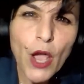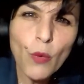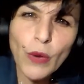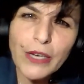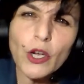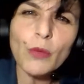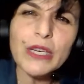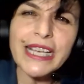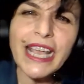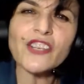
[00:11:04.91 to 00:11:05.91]
When
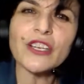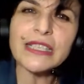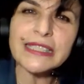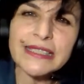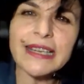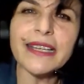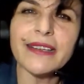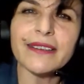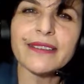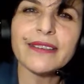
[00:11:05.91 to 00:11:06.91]
communication is
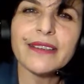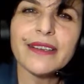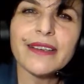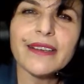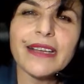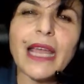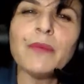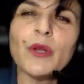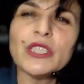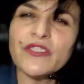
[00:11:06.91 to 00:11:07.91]
clear,
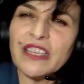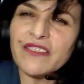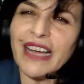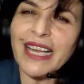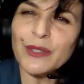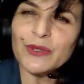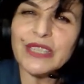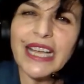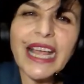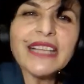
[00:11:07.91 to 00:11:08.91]
employees feel valued
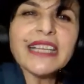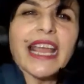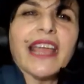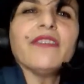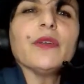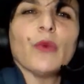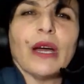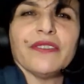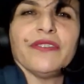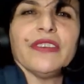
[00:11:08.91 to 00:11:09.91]
and
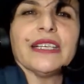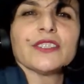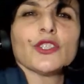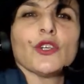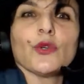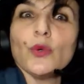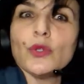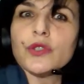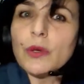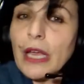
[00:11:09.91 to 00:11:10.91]
everyone feels a
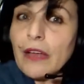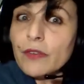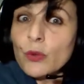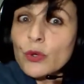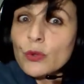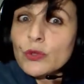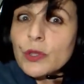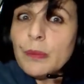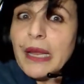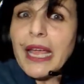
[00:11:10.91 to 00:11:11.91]
role to have a role
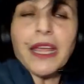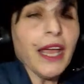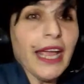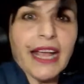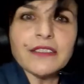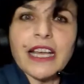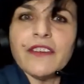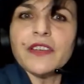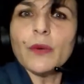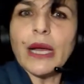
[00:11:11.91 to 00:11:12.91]
to play, and
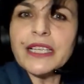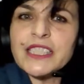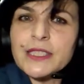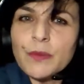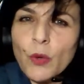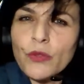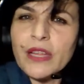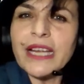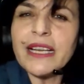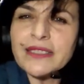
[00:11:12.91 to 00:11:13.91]
everyone is smooth
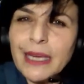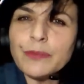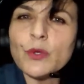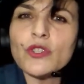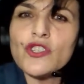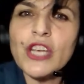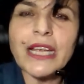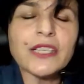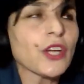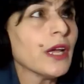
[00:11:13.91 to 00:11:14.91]
and adapt to the
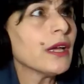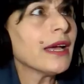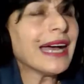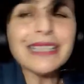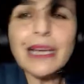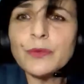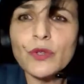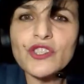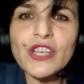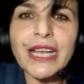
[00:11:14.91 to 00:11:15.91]
change. Adapt to
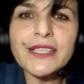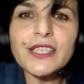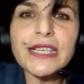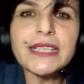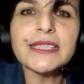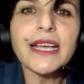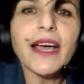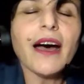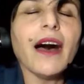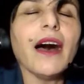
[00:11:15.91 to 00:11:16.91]
the change is
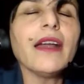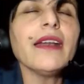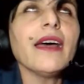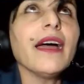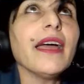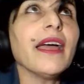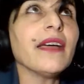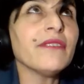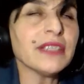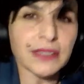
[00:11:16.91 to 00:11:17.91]

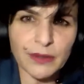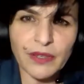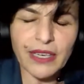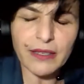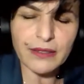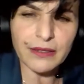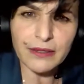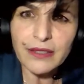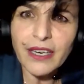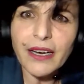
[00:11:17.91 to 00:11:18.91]
unavoidable,
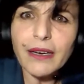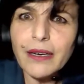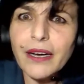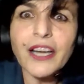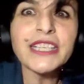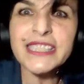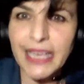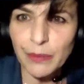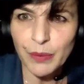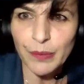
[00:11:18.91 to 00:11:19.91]
uh,
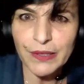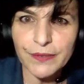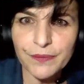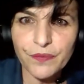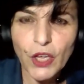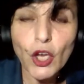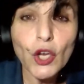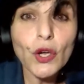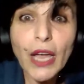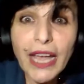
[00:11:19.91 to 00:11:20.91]
unescapable.
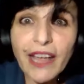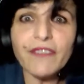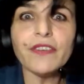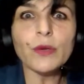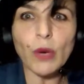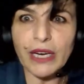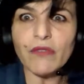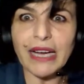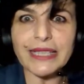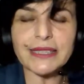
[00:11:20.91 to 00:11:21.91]
Every one
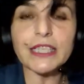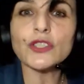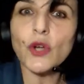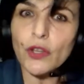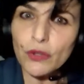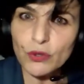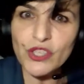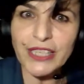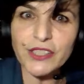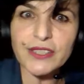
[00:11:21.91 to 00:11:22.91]
of us is going through
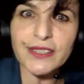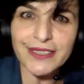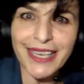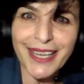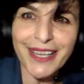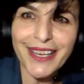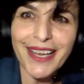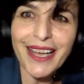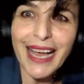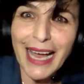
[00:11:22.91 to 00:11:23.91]
changes today.
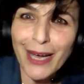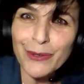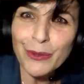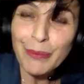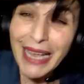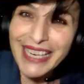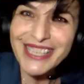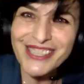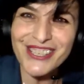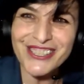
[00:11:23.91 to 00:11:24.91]
How you
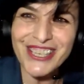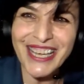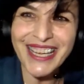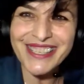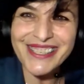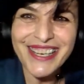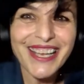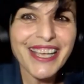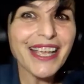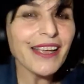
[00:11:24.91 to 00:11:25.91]
manage the change
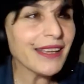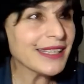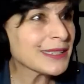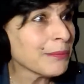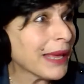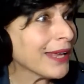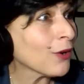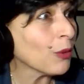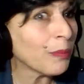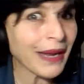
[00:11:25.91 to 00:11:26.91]
is make
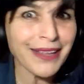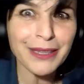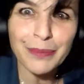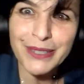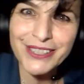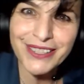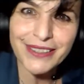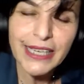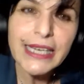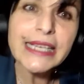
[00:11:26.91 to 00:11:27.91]
or break the person.